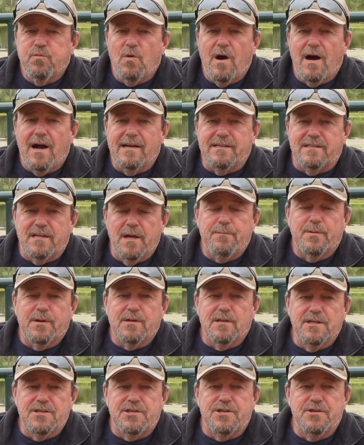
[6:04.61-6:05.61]
why I
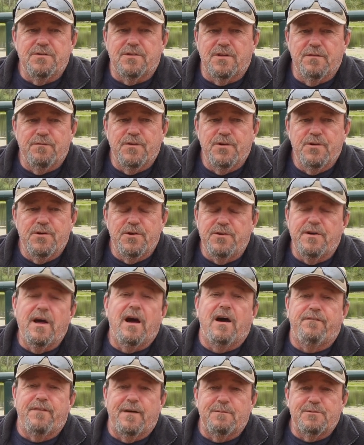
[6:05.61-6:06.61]
typically shoot the Voodoo.
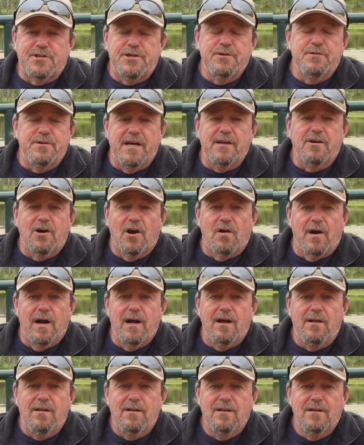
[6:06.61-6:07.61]
Now, if I'm shooting
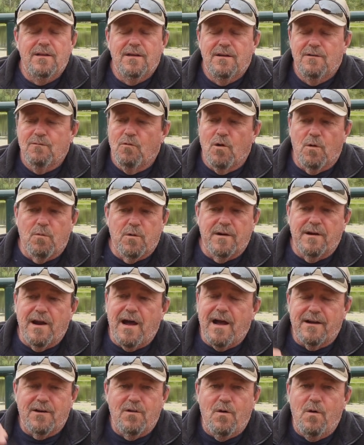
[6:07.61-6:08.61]
NRL, where we're
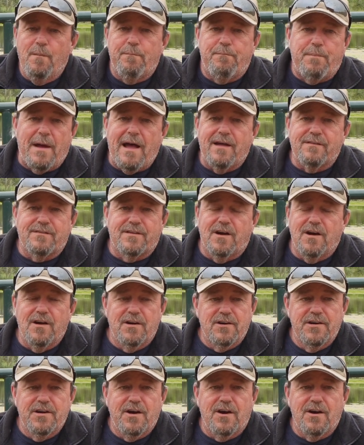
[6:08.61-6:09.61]
not going past
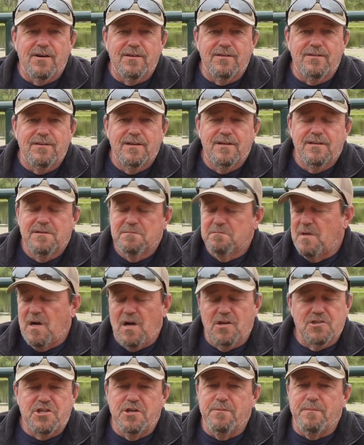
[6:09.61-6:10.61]
100 yards,
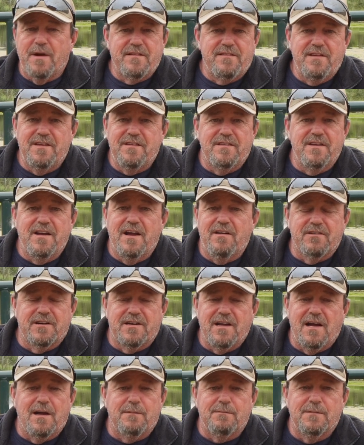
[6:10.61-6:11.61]
I'll shoot my CZ every
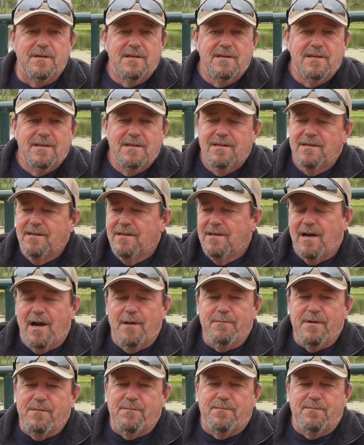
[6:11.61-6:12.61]
time. I
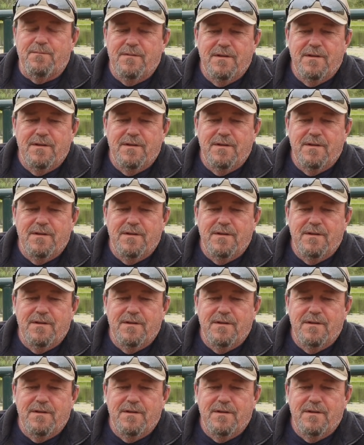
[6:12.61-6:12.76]
mean,